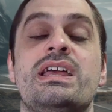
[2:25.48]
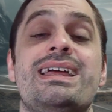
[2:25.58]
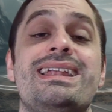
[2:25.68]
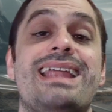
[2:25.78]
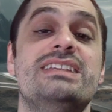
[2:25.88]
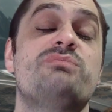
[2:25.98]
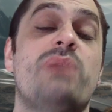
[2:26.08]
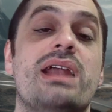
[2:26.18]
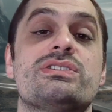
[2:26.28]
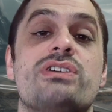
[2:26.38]
Now, these
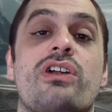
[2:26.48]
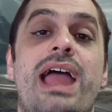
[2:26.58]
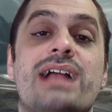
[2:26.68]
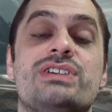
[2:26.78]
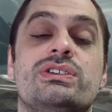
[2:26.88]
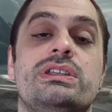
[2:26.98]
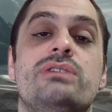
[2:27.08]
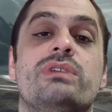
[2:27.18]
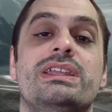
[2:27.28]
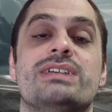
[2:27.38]
models are actually
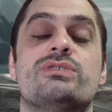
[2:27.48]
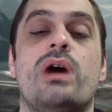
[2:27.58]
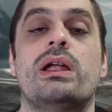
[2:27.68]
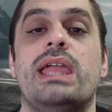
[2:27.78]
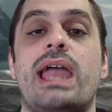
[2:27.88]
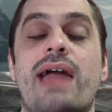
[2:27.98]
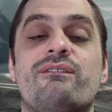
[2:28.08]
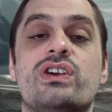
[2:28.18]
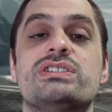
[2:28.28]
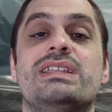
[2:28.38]
really nice quality. At
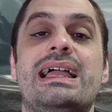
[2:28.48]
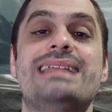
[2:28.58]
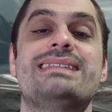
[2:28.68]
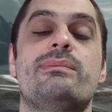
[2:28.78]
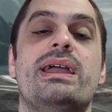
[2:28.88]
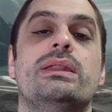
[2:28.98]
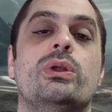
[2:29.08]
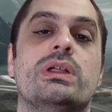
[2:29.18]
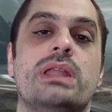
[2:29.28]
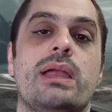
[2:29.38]
first glance, they might
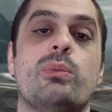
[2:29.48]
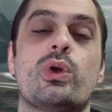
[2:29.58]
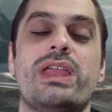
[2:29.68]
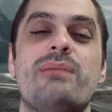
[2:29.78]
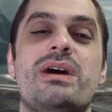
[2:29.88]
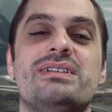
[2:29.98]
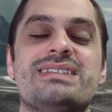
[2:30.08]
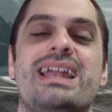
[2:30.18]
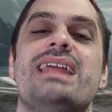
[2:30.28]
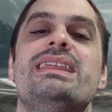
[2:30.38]
look like board game models,
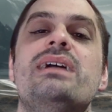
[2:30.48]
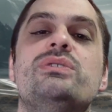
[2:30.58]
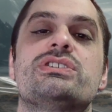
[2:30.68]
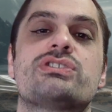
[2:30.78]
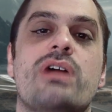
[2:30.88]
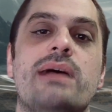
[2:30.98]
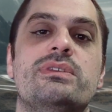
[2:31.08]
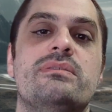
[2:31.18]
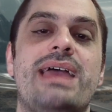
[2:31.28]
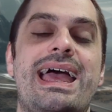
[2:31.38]
and I think I would describe
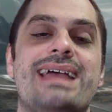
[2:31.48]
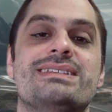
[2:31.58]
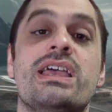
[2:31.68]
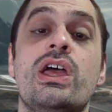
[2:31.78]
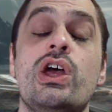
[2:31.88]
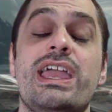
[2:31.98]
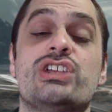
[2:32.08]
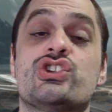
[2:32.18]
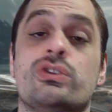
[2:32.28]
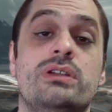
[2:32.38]
them as
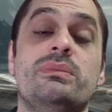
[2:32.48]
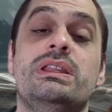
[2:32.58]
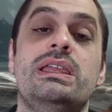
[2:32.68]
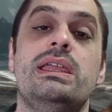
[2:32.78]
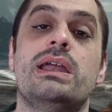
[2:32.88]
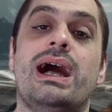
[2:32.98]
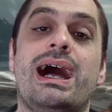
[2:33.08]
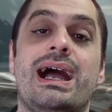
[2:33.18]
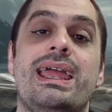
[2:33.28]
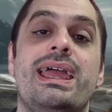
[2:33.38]
extremely
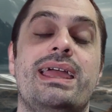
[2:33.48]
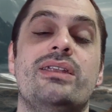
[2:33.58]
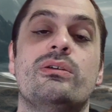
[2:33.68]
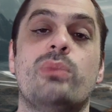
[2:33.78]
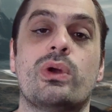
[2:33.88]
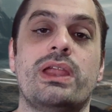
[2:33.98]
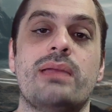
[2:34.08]
high-end board game